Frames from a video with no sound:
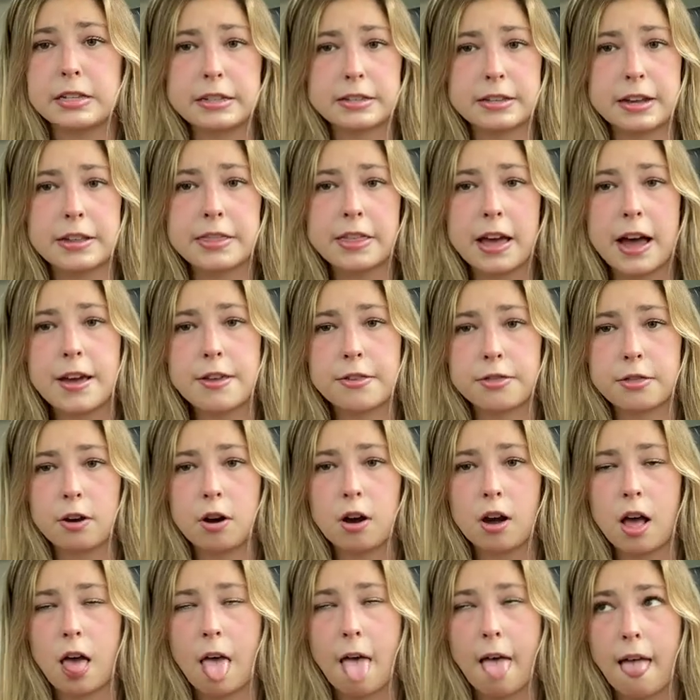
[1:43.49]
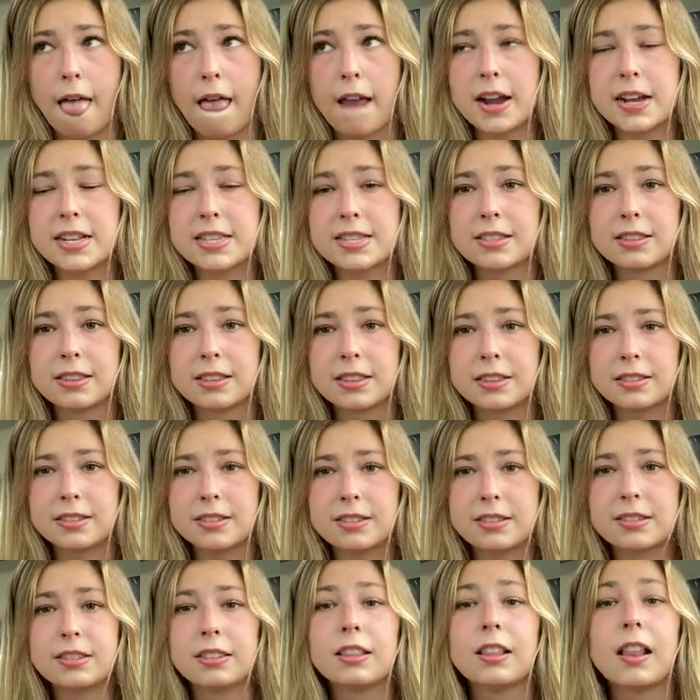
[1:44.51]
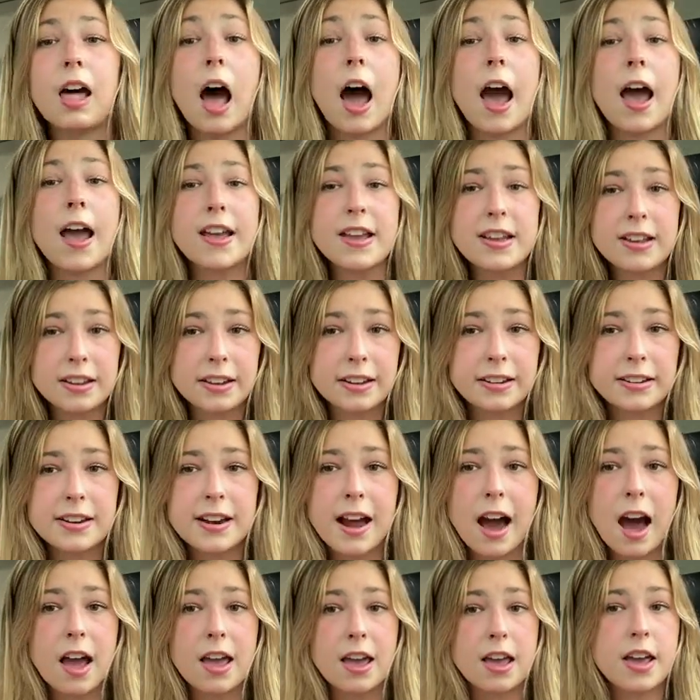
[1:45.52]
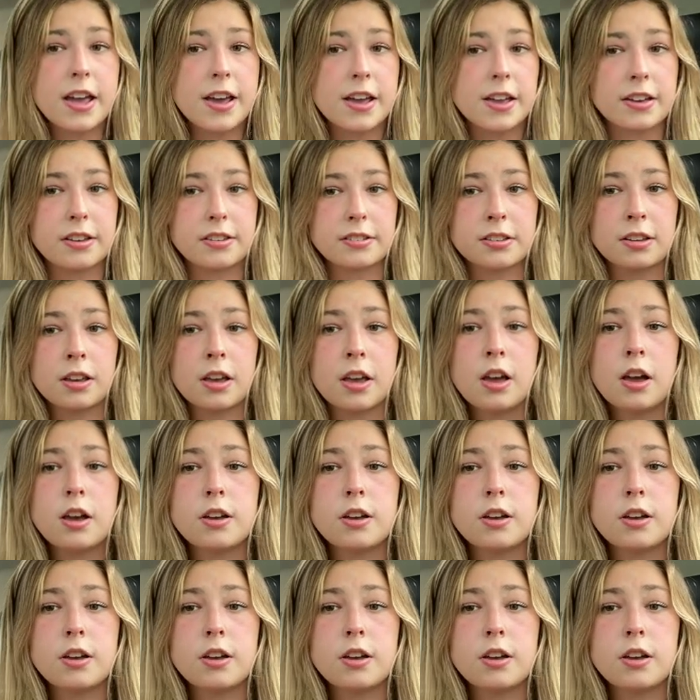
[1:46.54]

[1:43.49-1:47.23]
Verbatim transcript: It's like the, uh, it's like, not is,